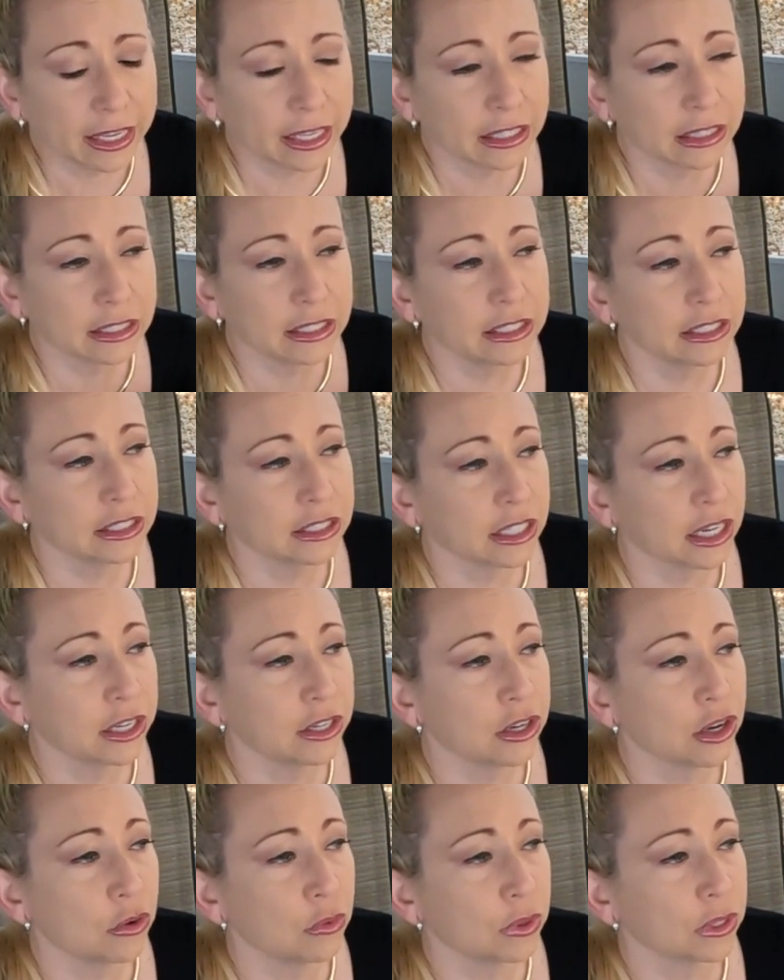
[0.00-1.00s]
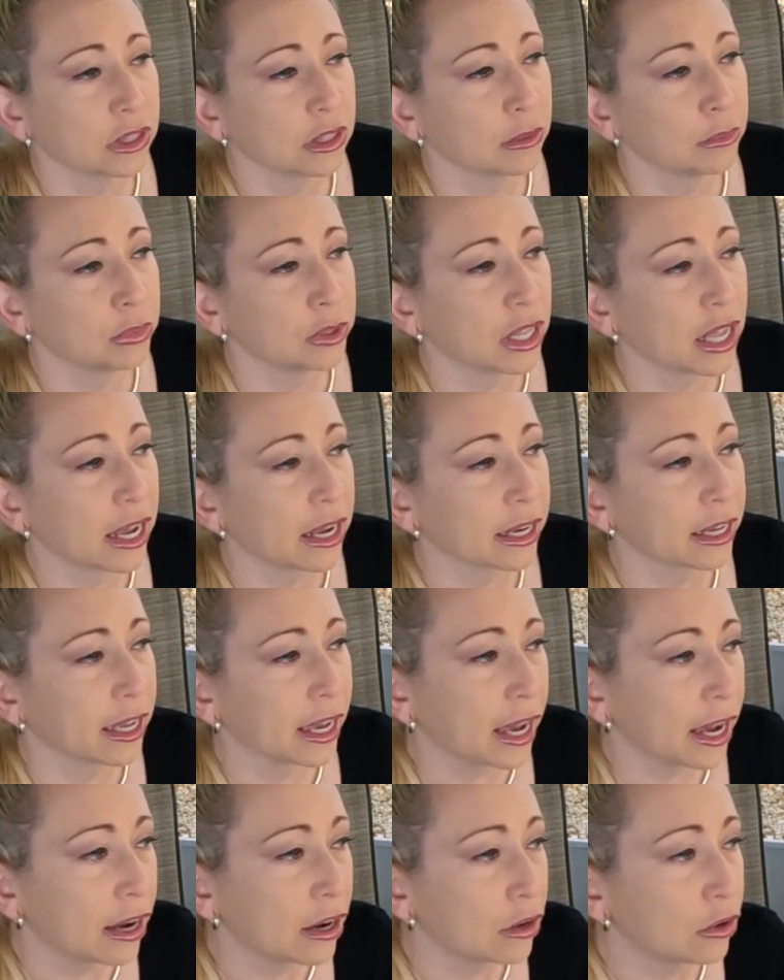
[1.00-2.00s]
At least I know with the black
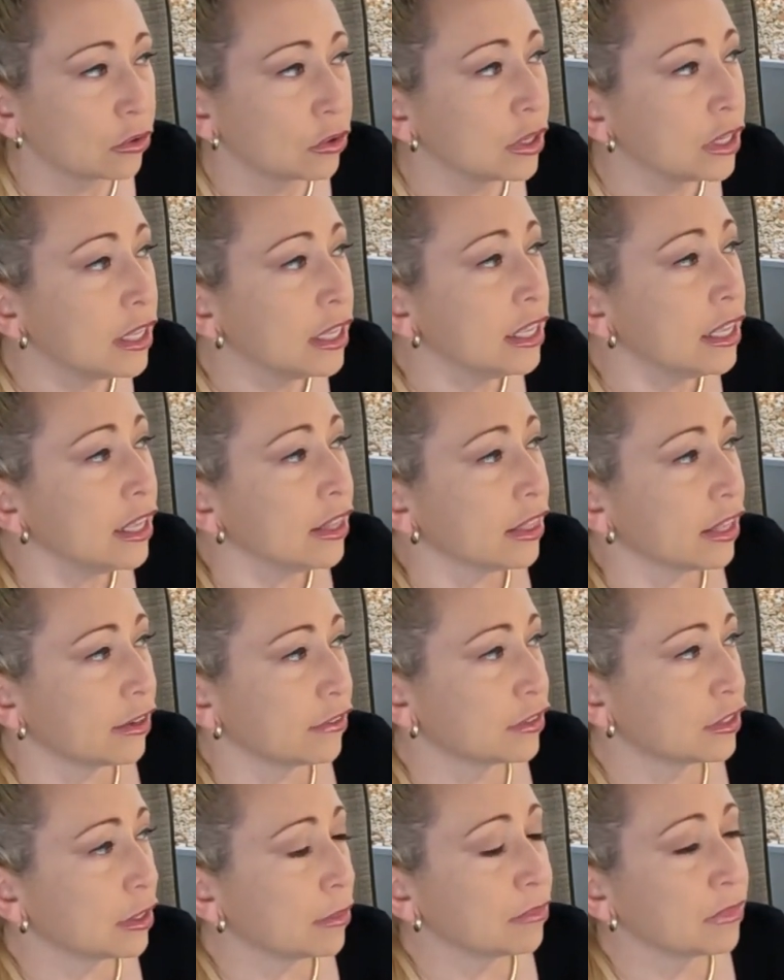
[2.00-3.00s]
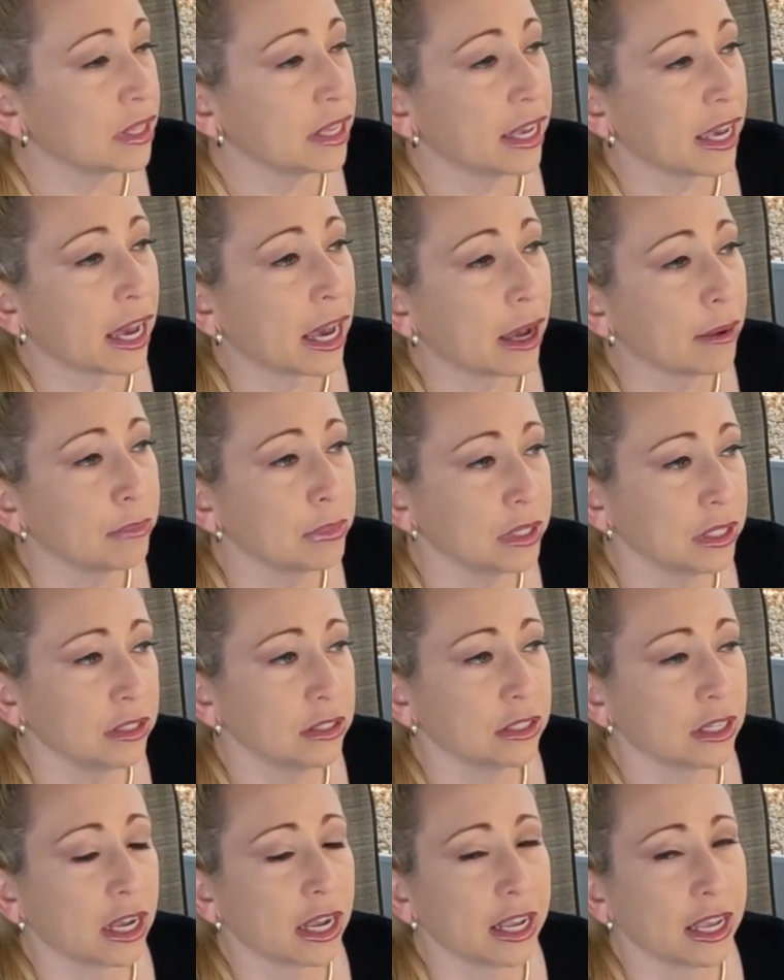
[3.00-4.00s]
cow that if something
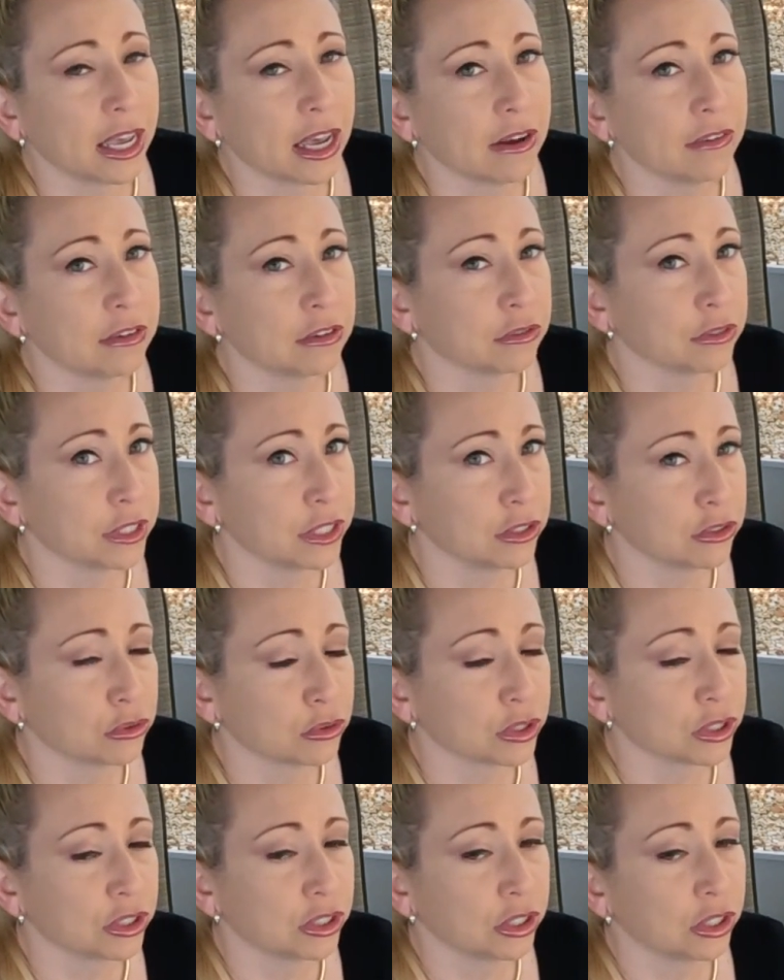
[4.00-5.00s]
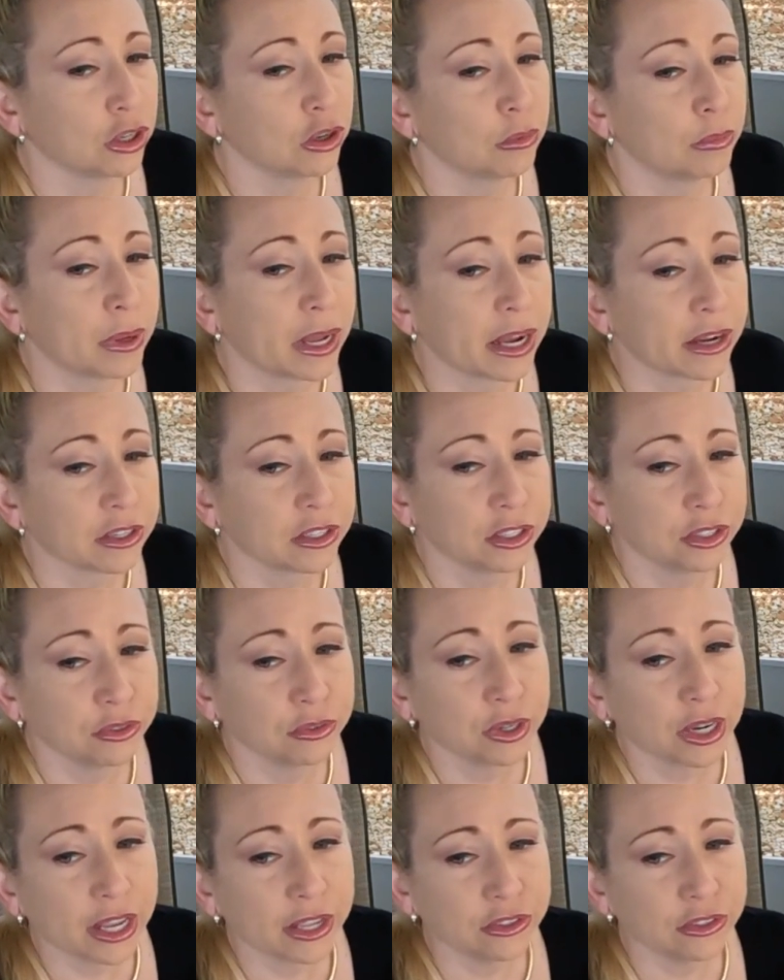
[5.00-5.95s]
happens, I have a resource to go back to.